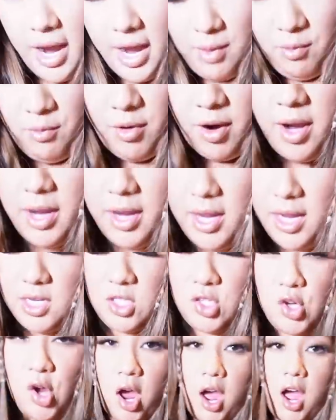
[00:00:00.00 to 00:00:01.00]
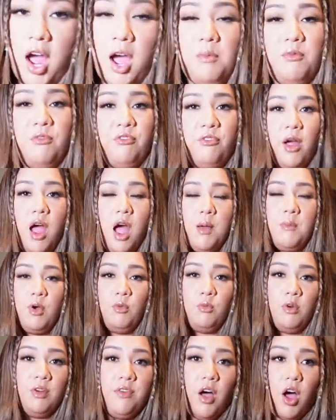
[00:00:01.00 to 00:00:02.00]
I'm wearing a top from
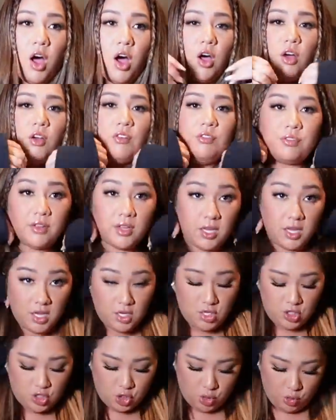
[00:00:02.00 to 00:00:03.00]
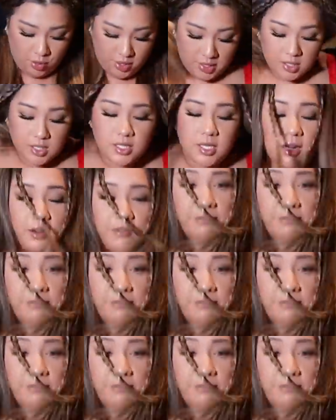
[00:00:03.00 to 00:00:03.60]
Revolve, shorts that are